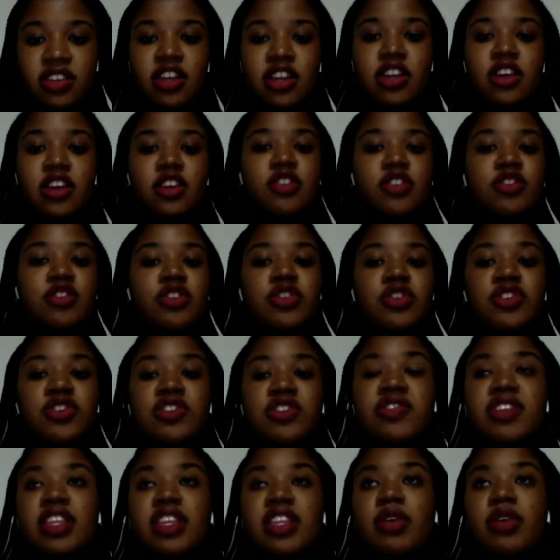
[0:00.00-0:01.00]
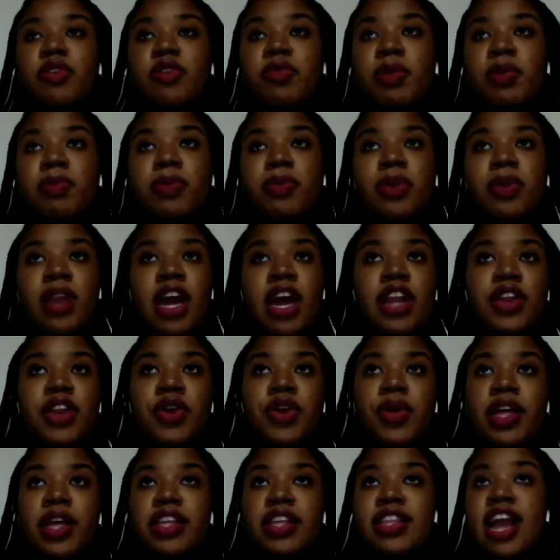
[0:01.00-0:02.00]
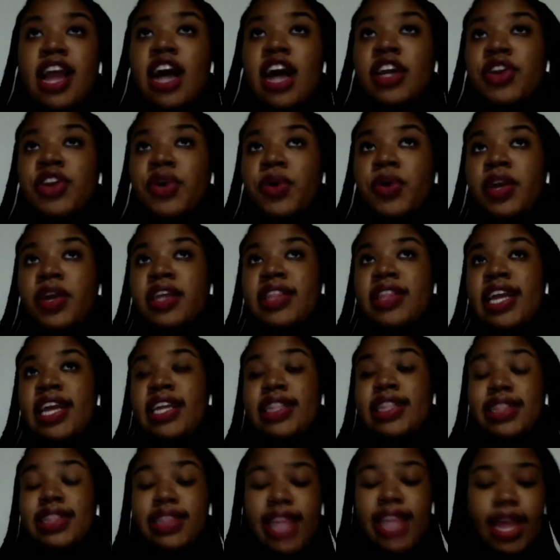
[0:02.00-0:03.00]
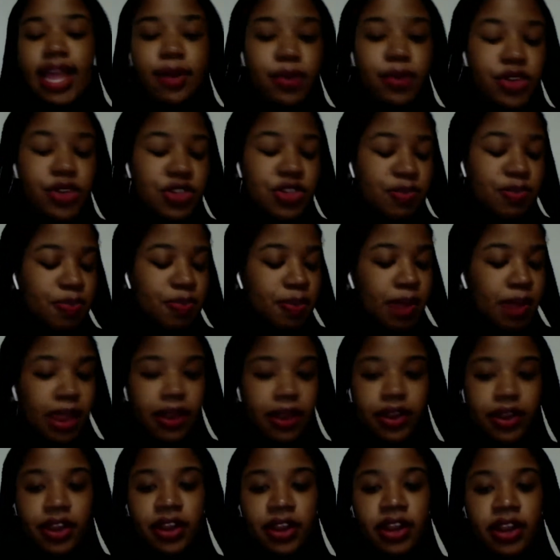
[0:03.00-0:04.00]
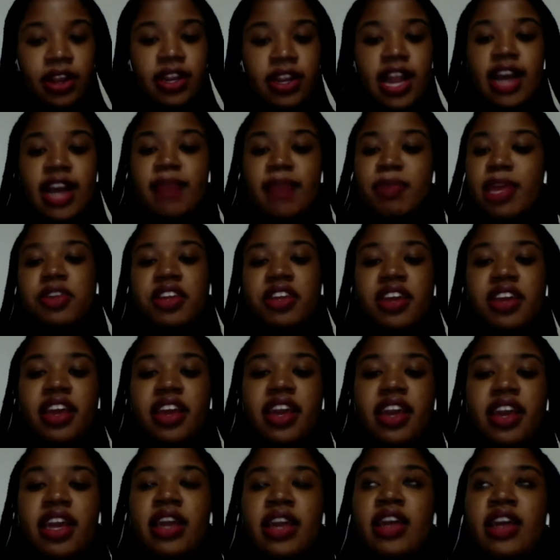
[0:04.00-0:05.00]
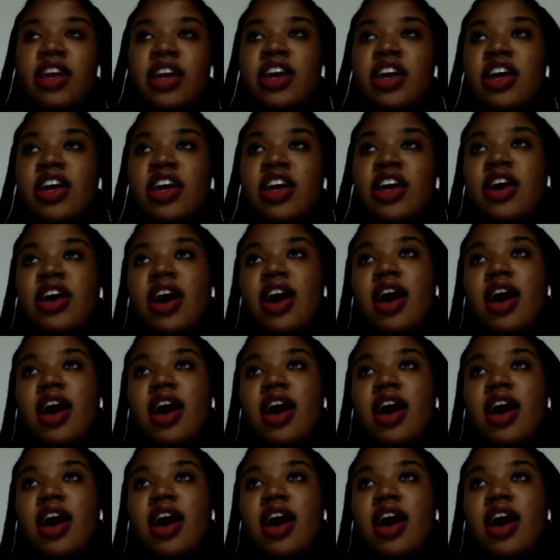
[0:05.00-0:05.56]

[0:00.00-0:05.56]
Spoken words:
So just dealing with people not knowing that language barrier, not being able to communicate